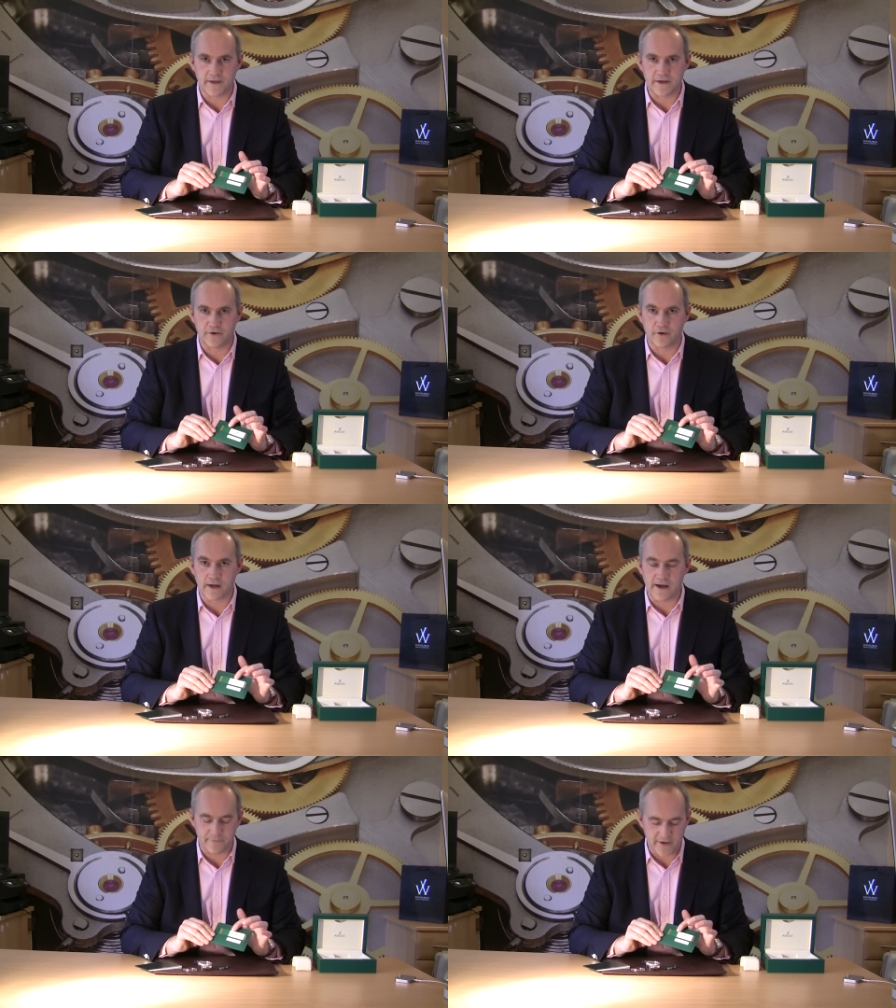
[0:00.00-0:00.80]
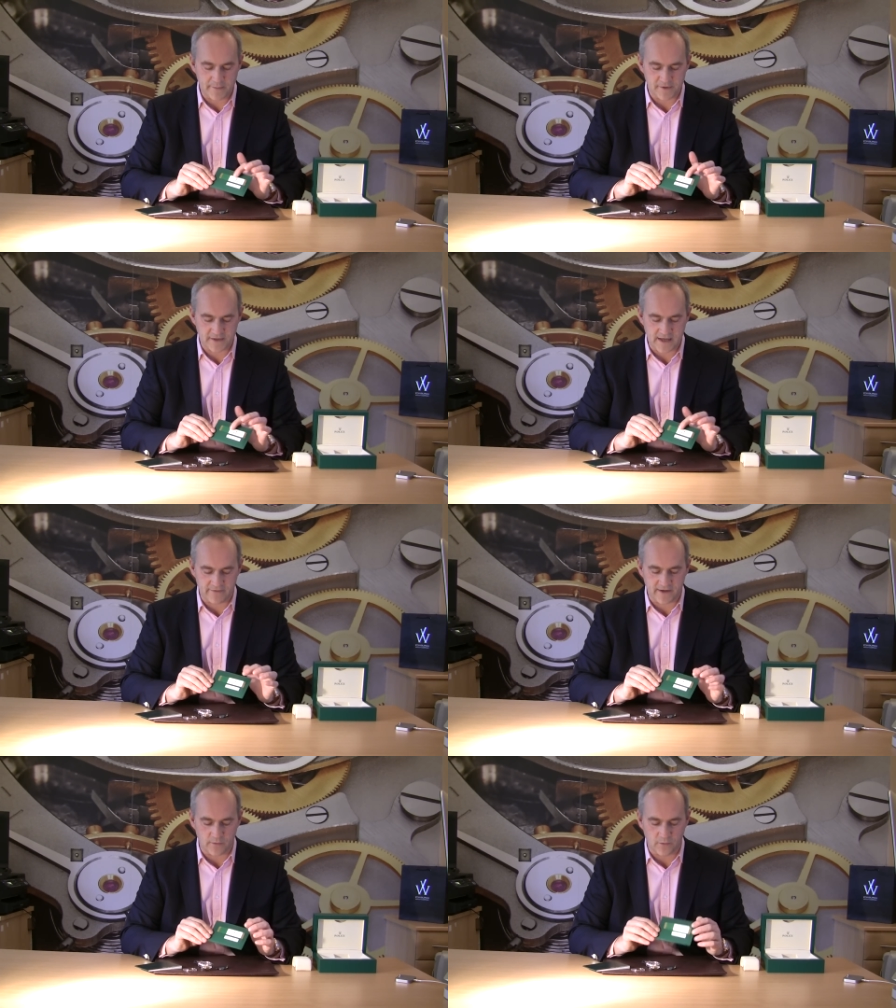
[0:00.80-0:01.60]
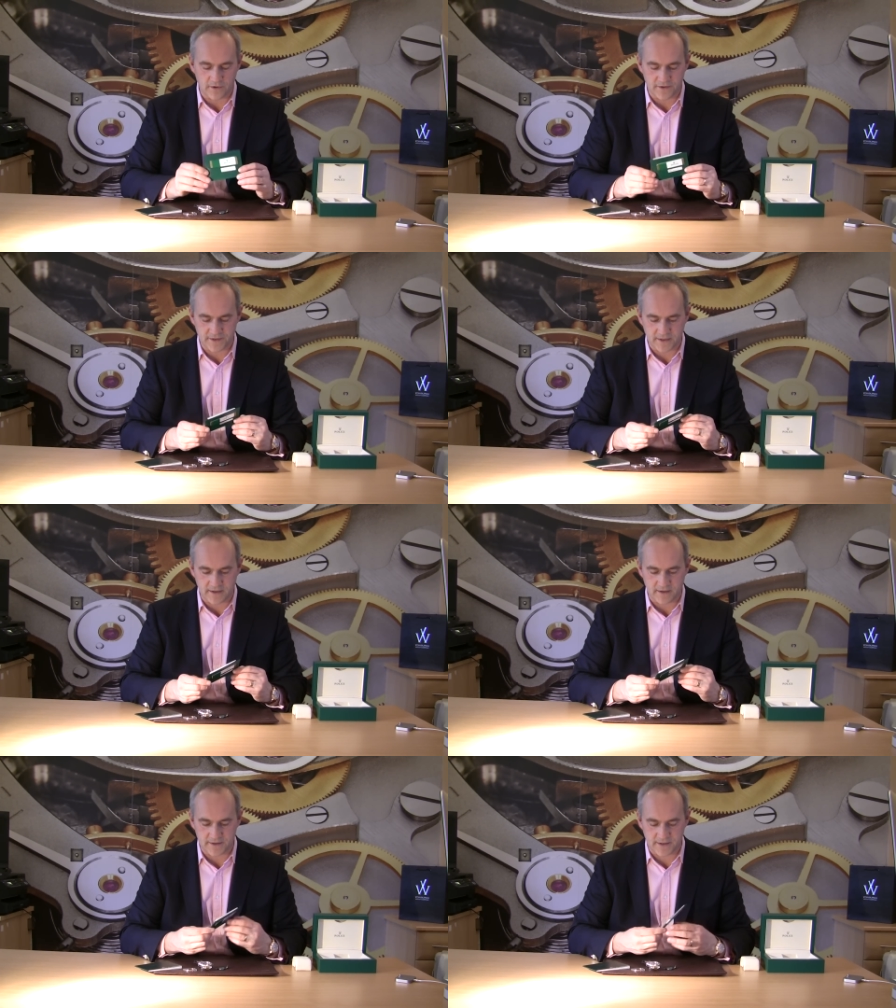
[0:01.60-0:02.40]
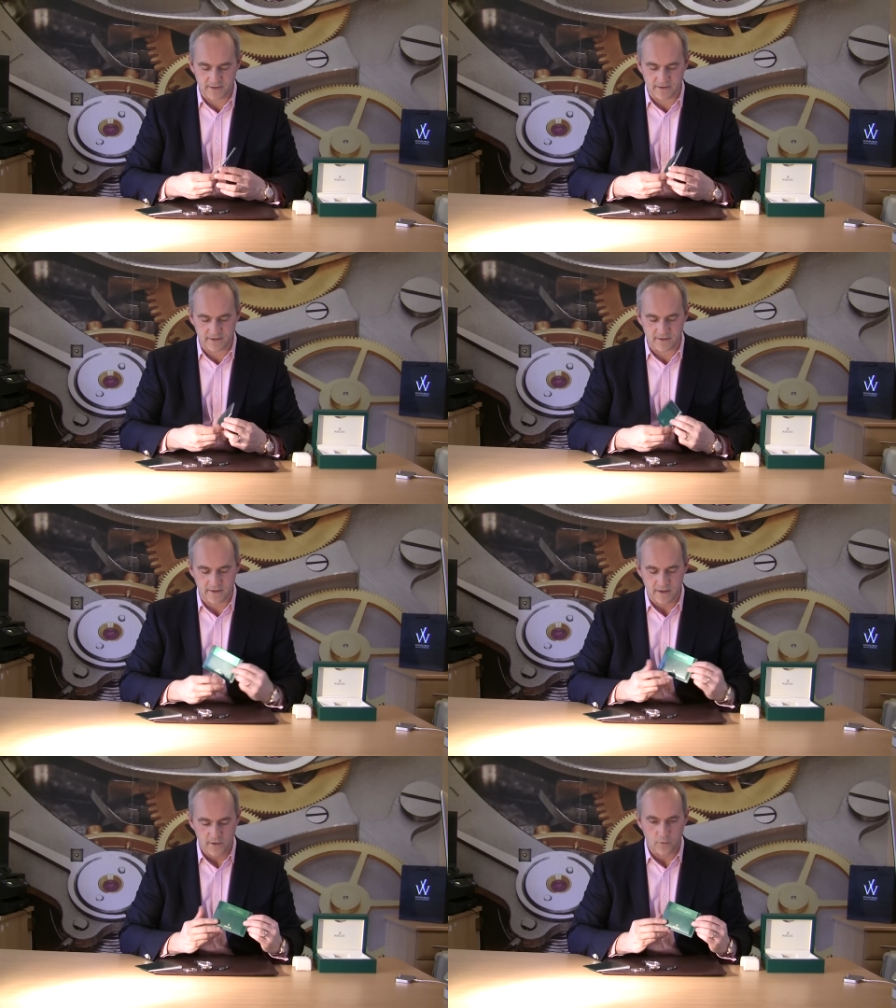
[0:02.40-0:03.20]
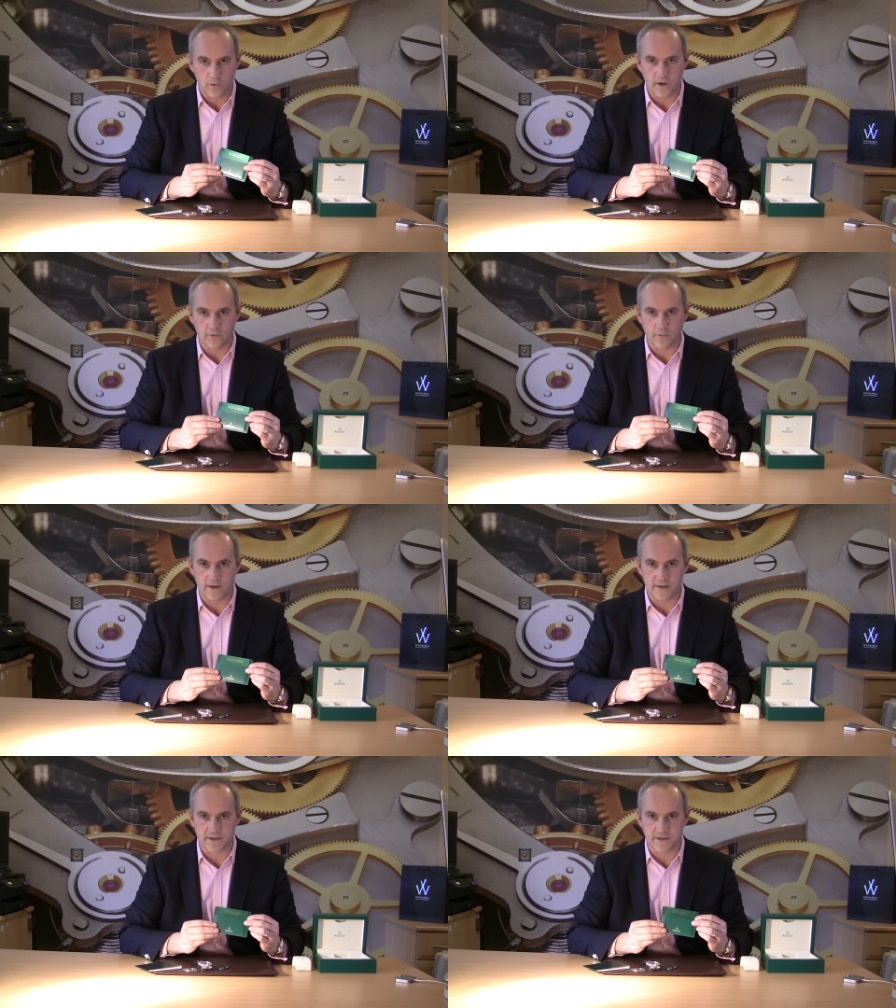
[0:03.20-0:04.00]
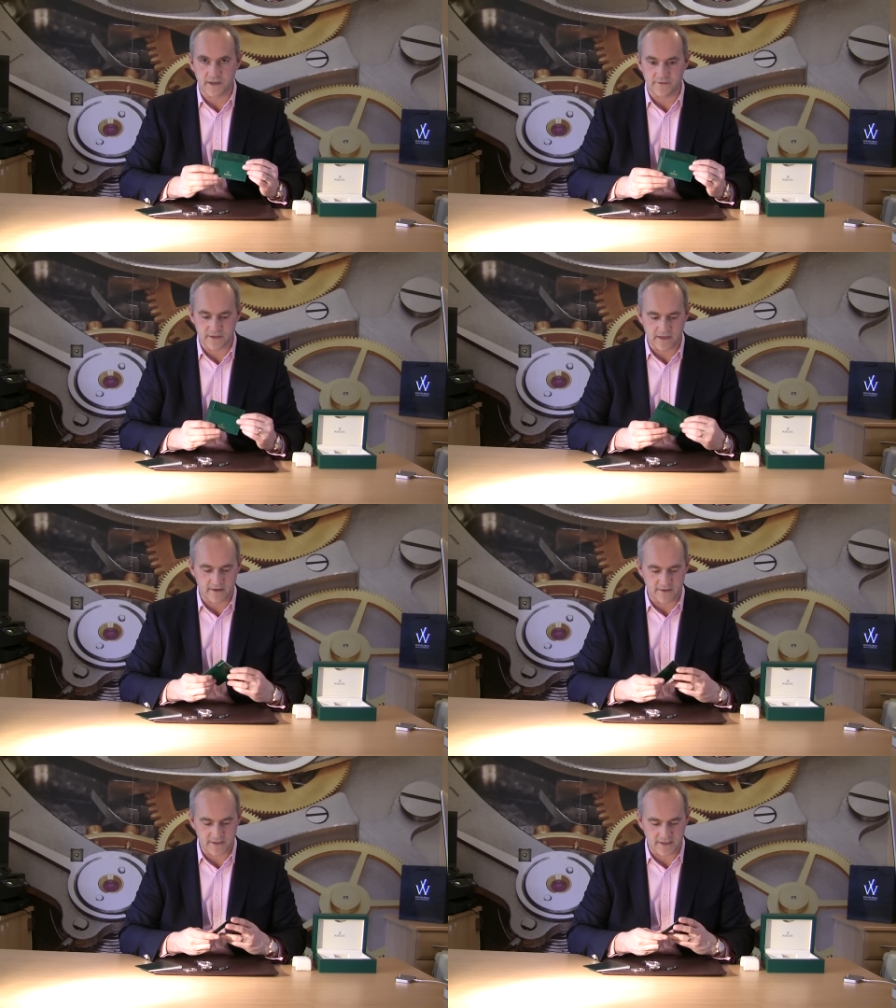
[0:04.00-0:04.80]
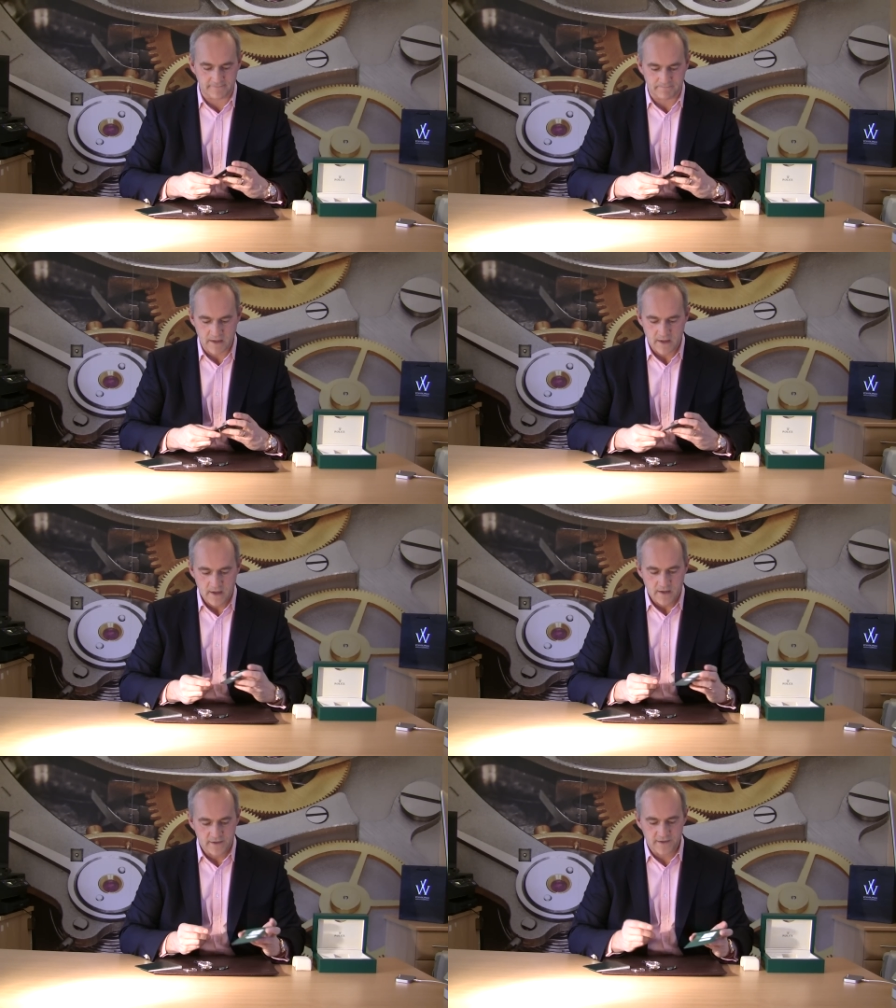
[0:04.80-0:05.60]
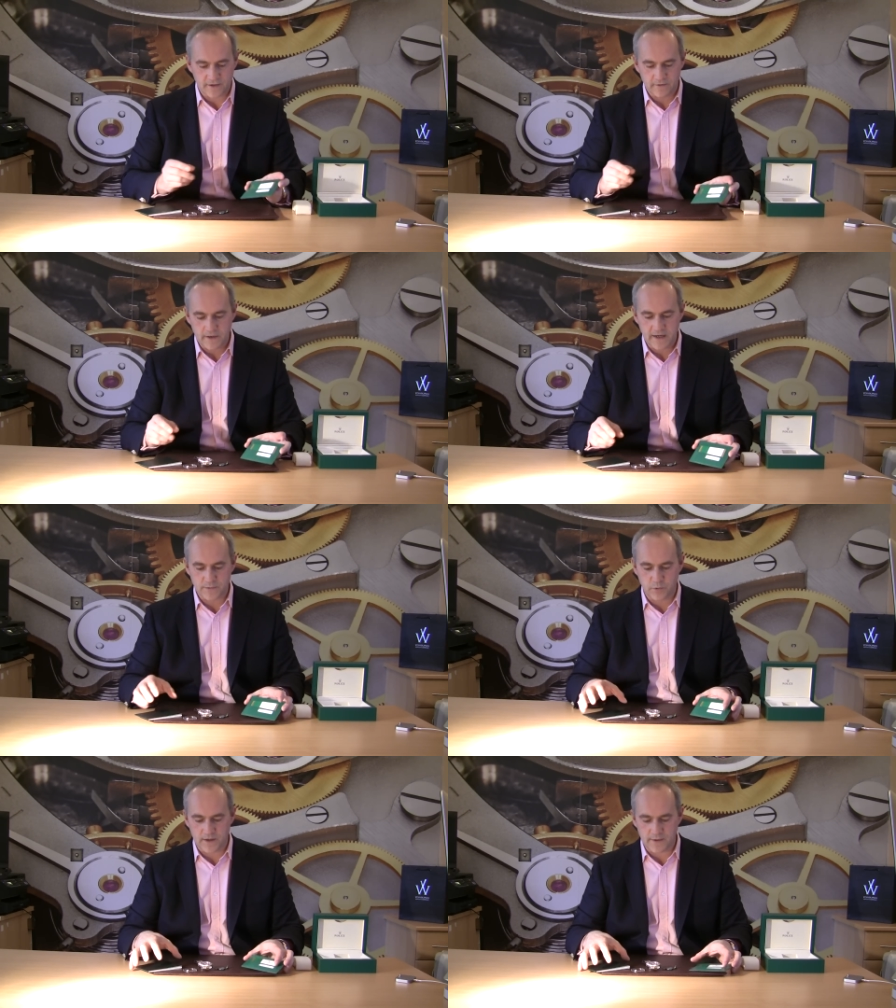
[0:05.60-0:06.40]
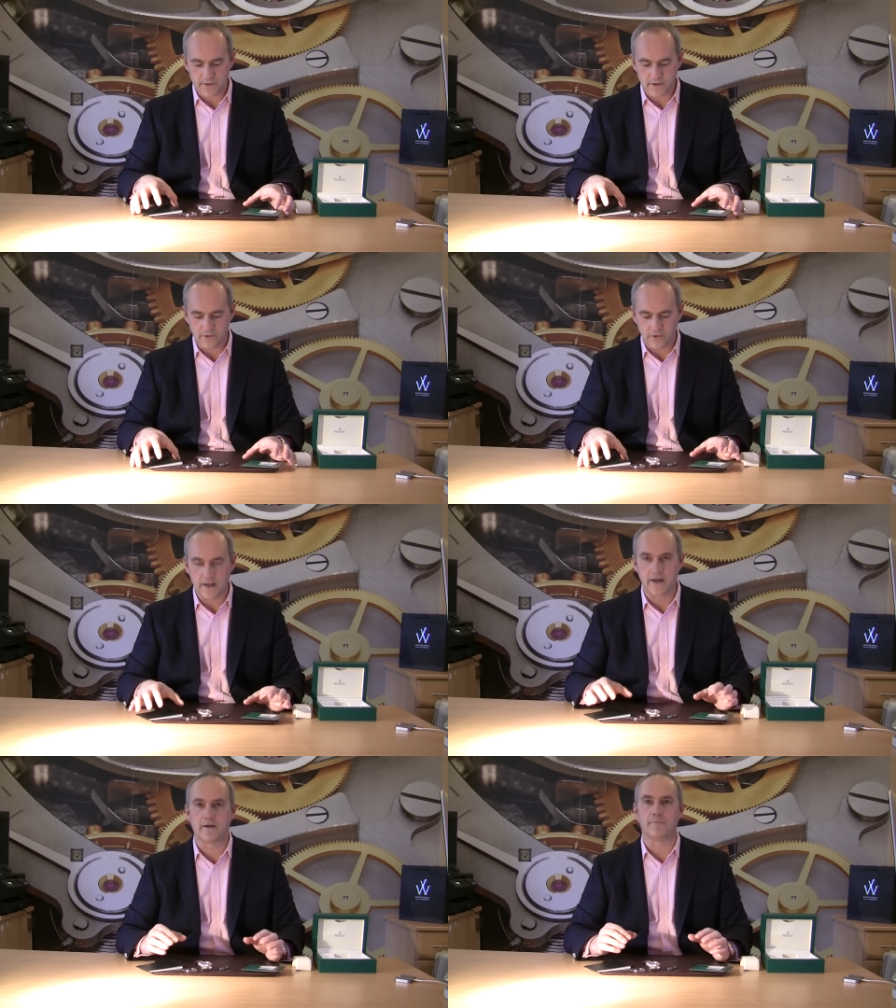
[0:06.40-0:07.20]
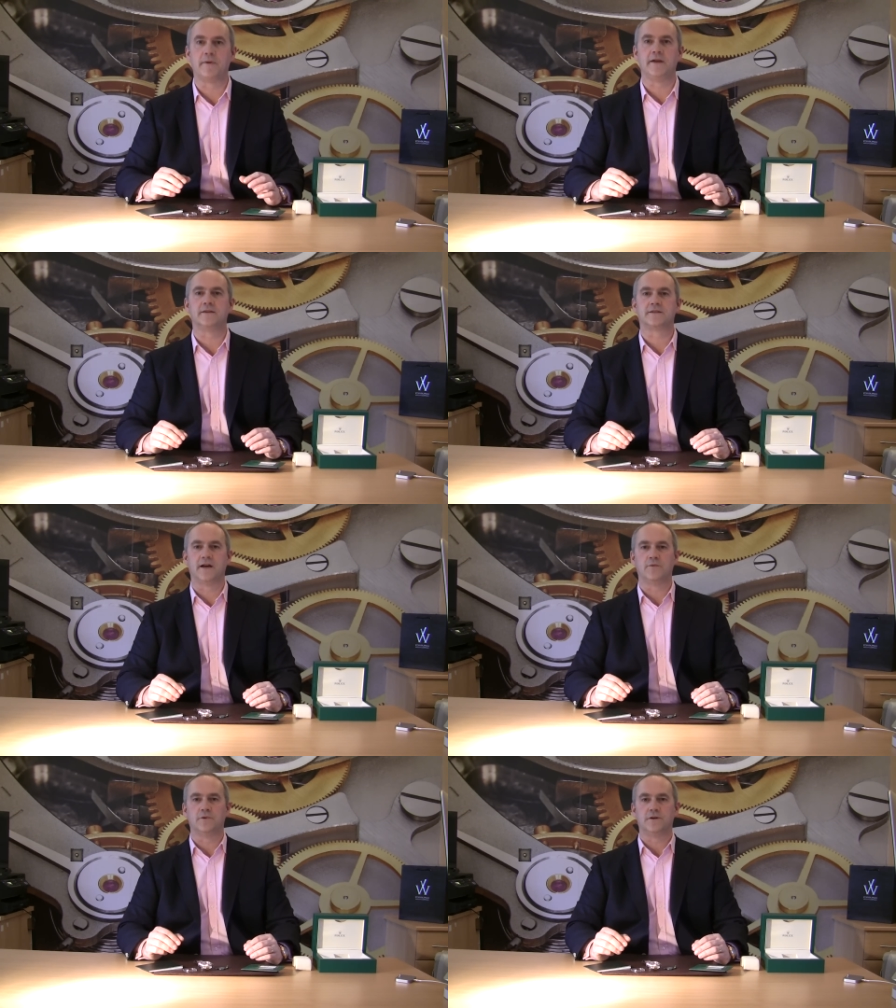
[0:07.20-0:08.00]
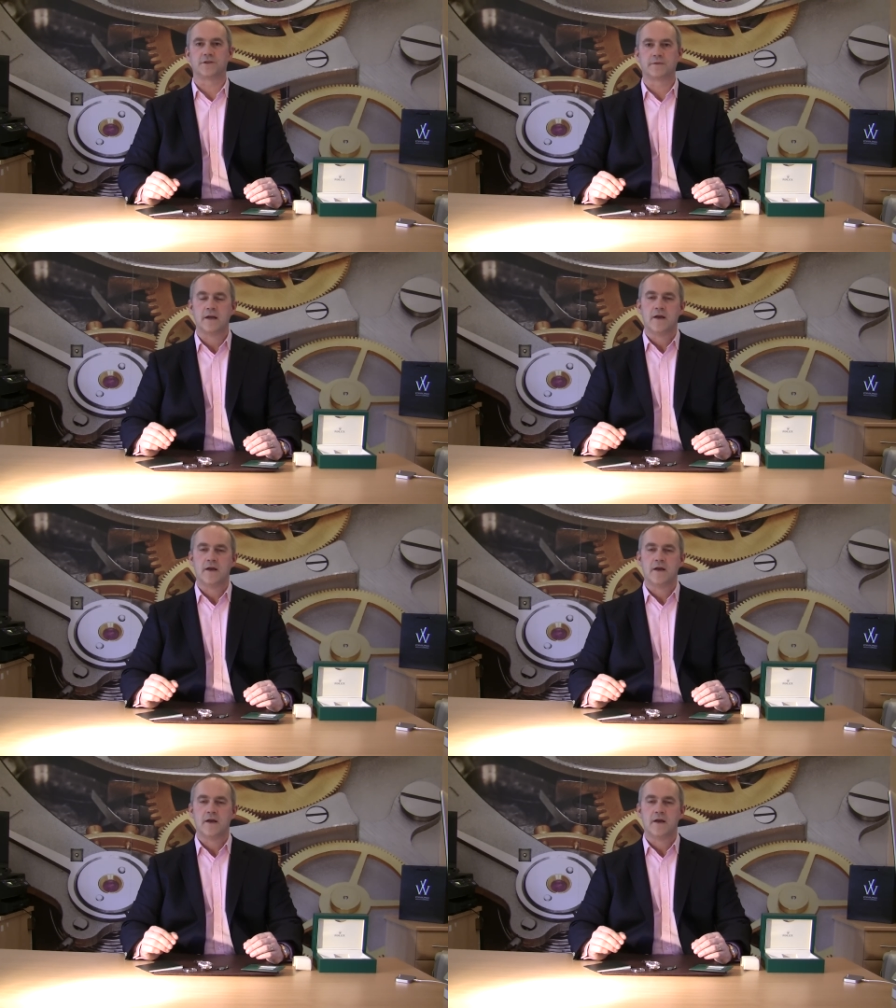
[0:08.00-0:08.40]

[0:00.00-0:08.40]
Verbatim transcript: They no longer have papers, they have like a warranty card here and the worldwide service guarantee. So it's what I would call a complete set watch.